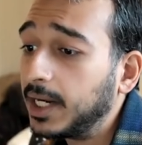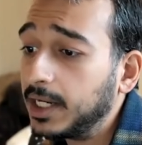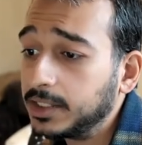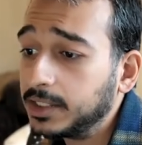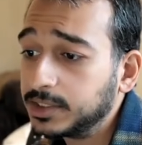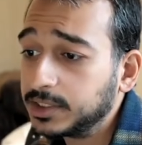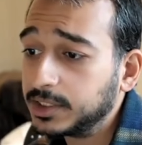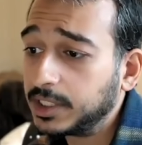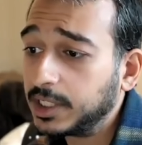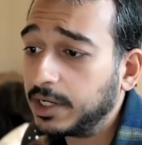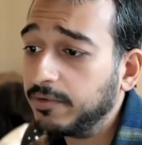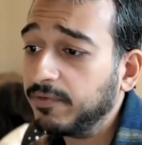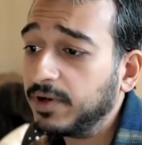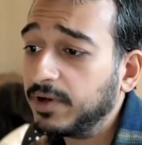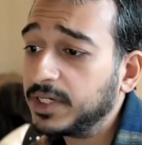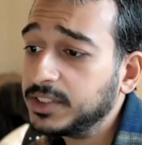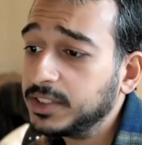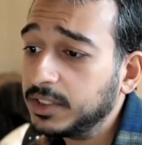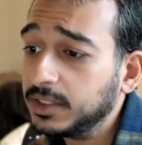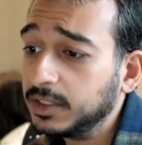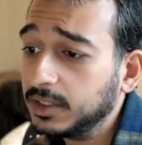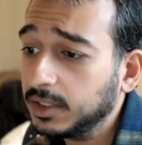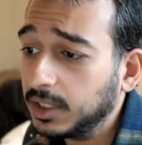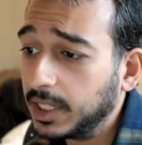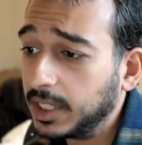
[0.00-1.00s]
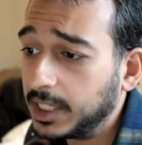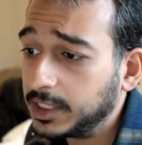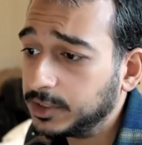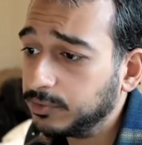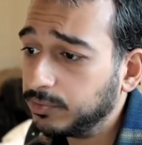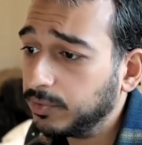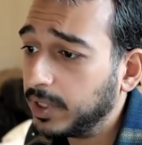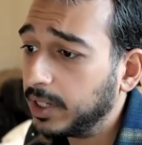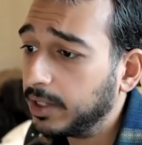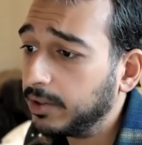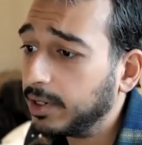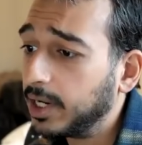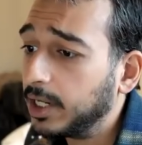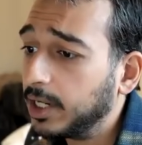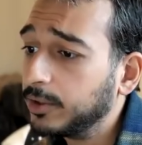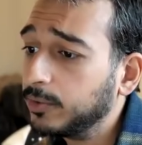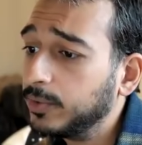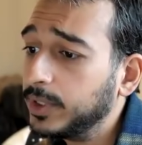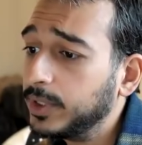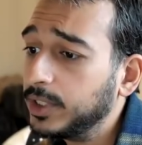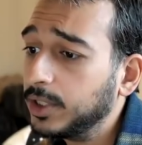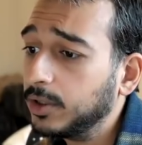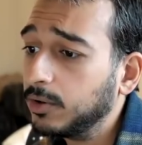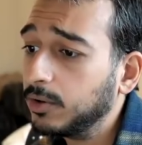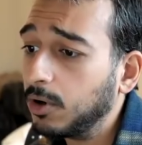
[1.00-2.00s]
asks, I invested in the last round. How do
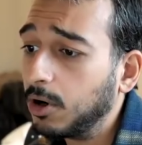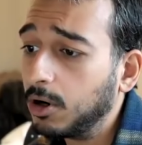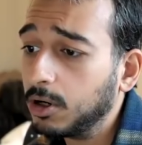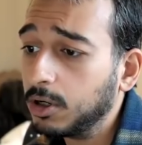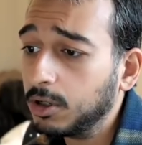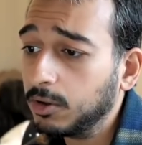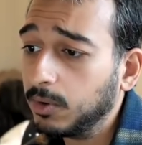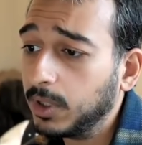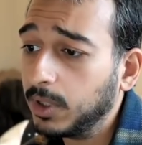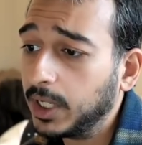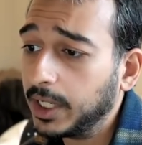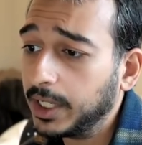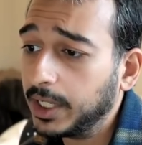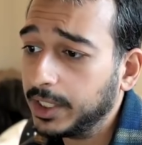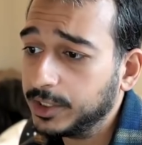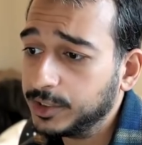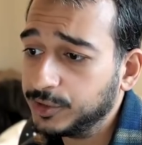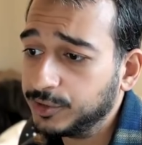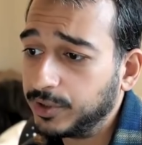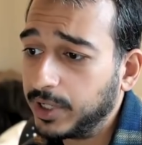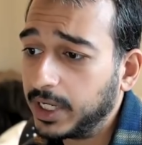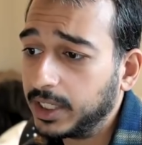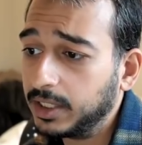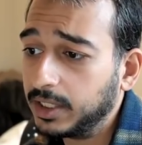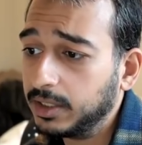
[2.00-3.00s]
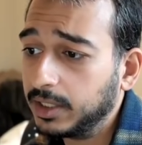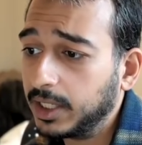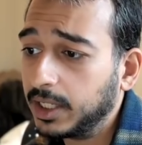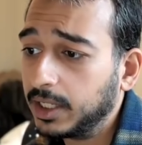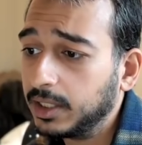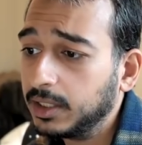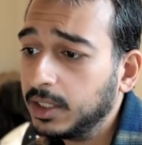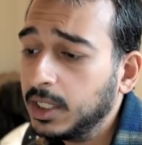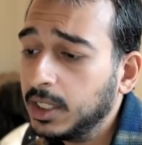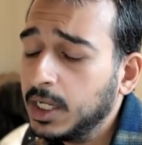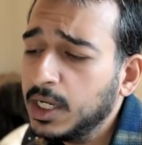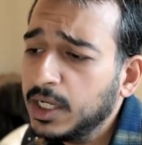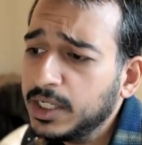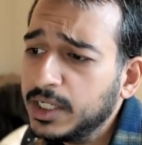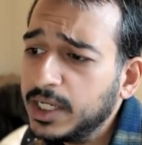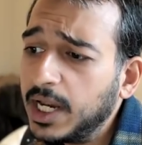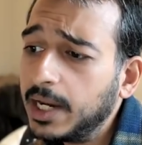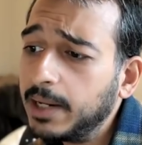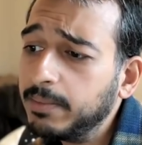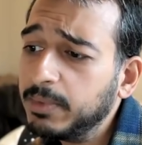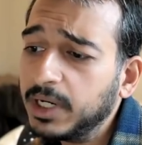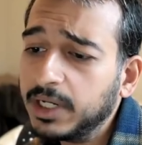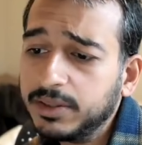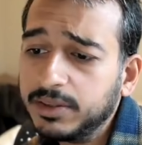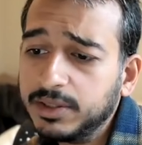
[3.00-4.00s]
we know ROI and tracking that? Yeah,
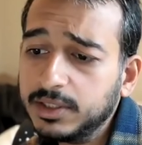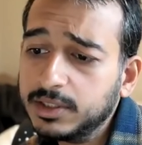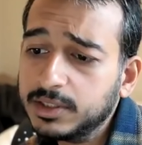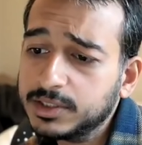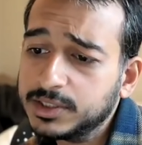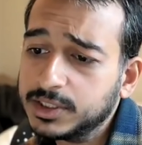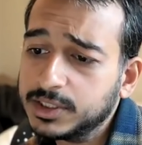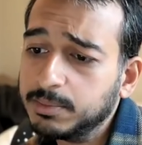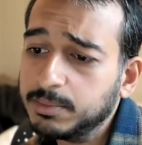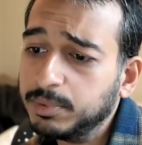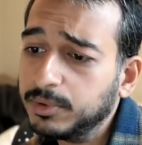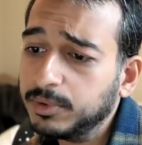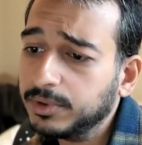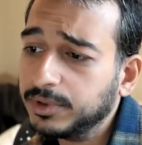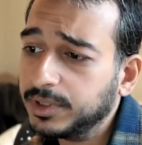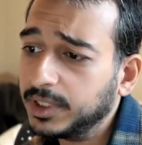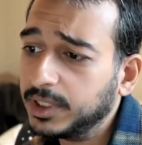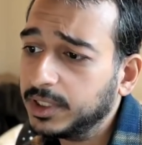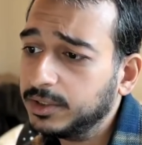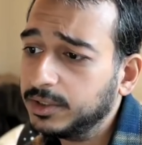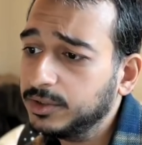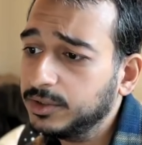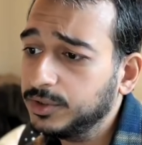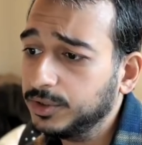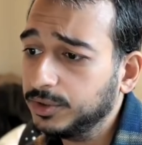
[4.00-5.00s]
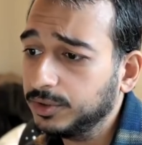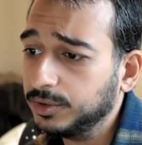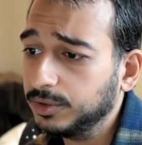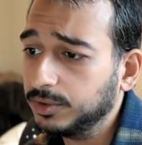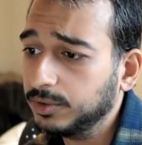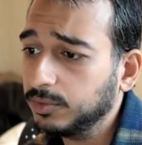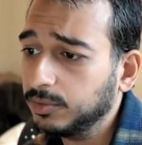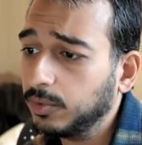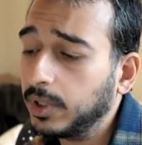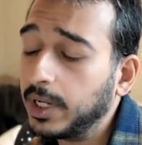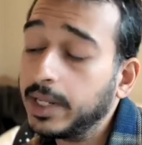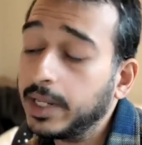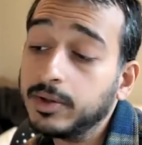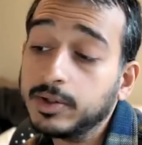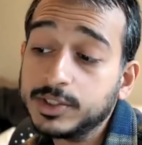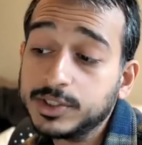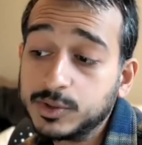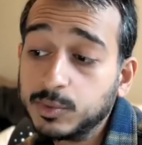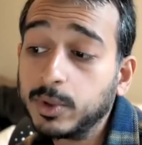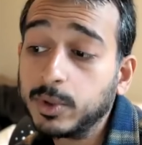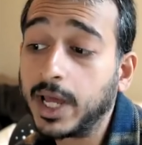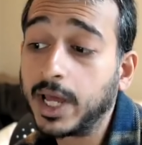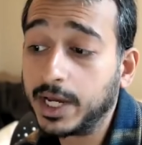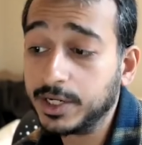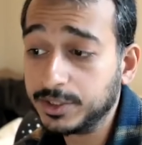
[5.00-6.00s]
I mean, I think the simple thing to do, and this
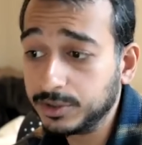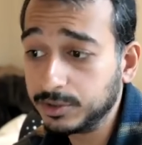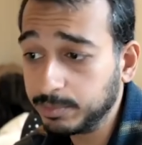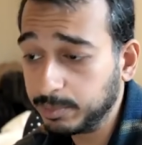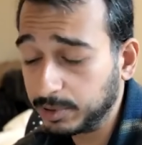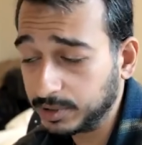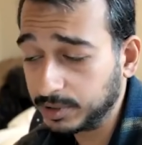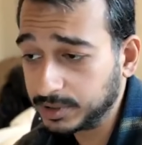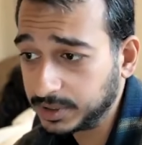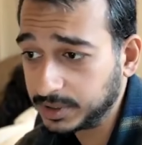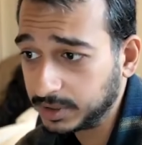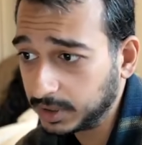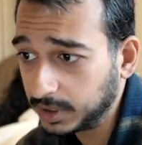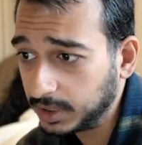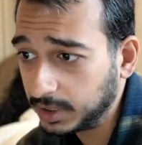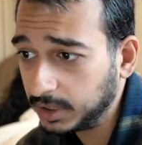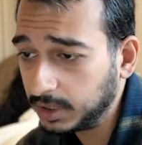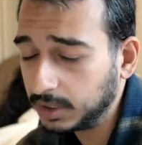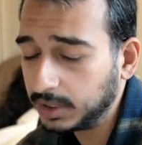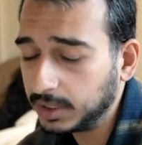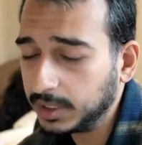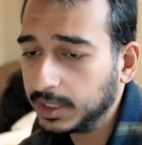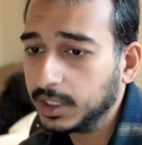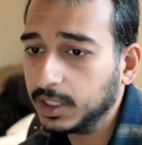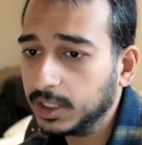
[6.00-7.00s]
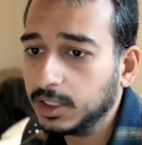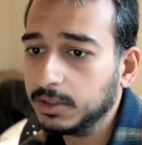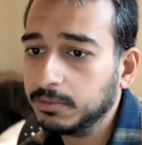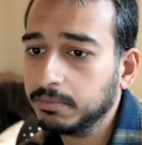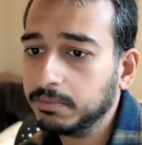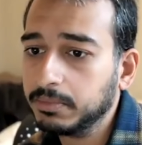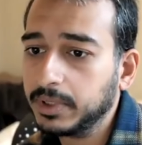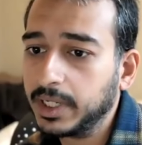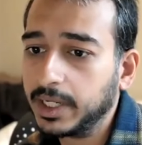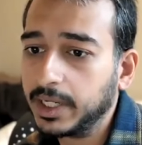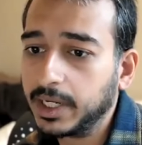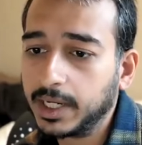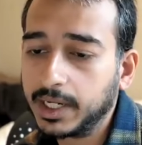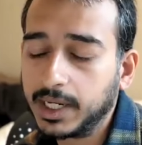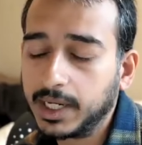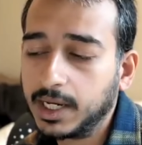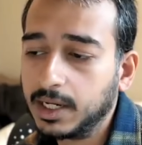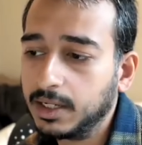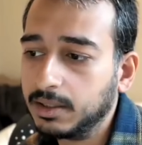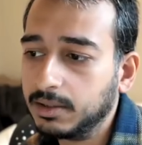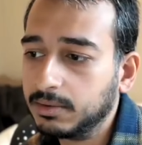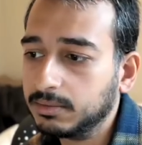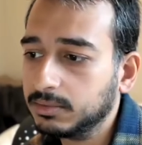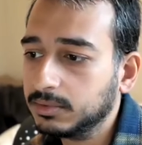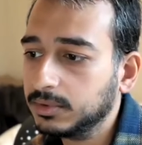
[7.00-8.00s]
is what I do personally, um, and I
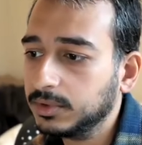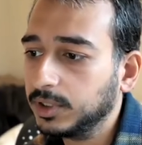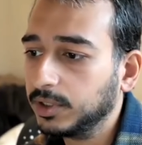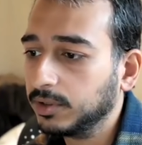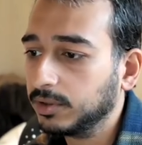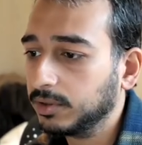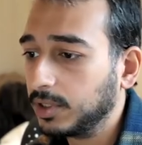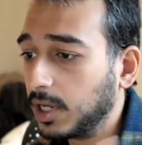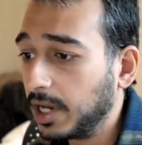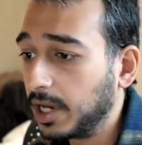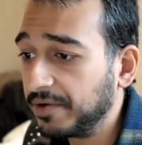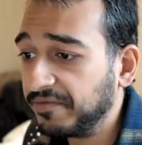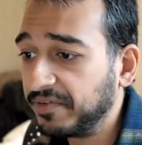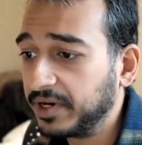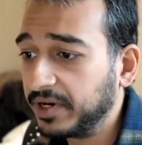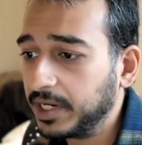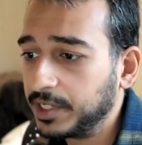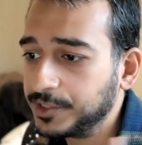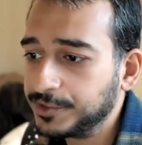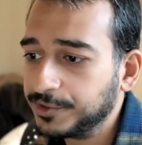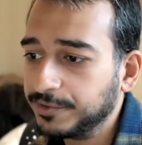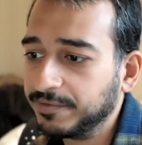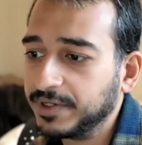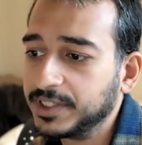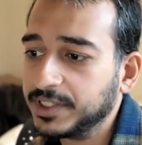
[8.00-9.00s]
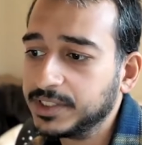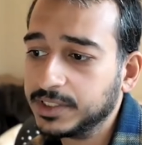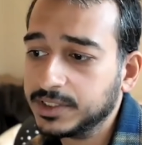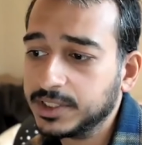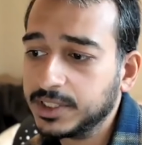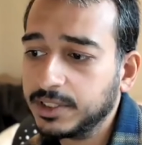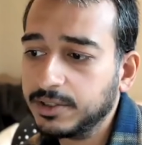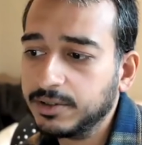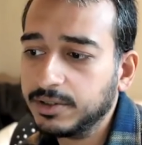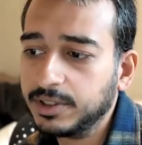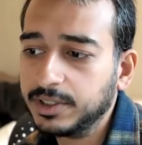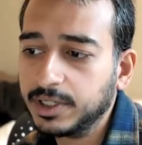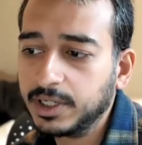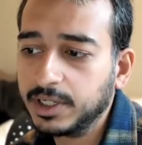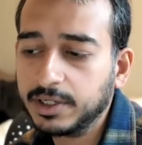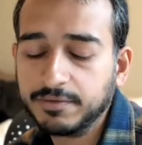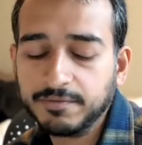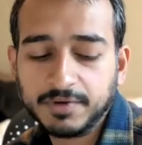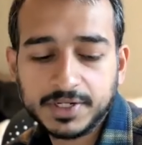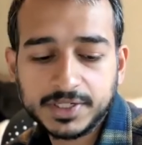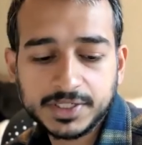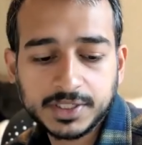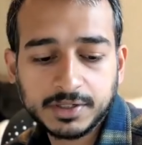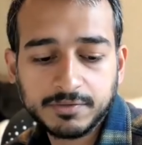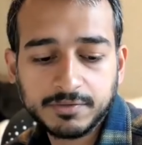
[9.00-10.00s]
can't you know, not financial advice, et cetera, not
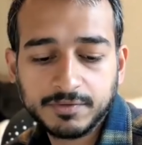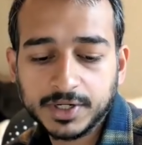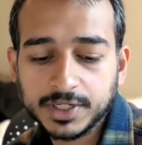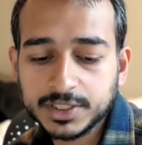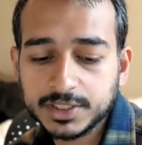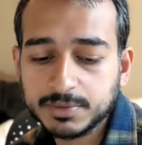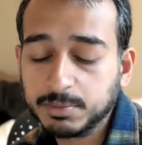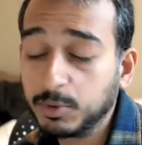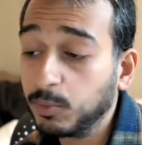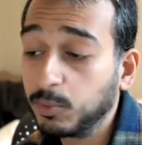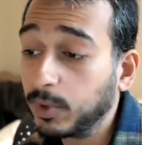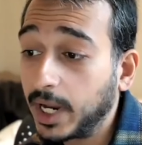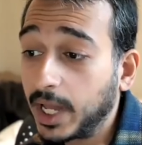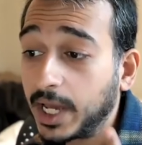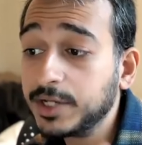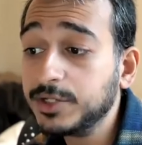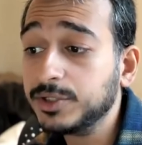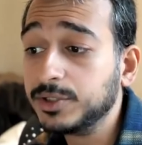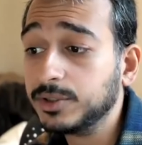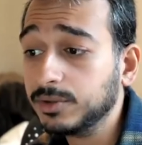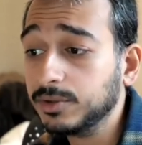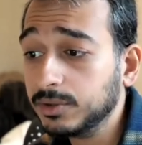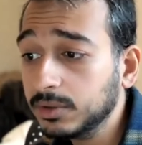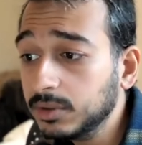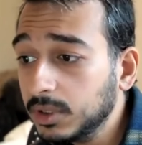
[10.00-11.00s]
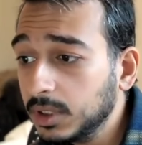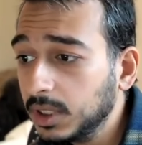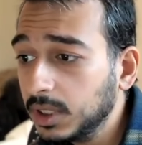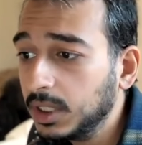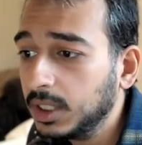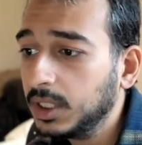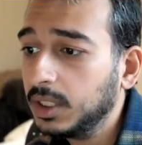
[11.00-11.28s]
investing advice. But what I do,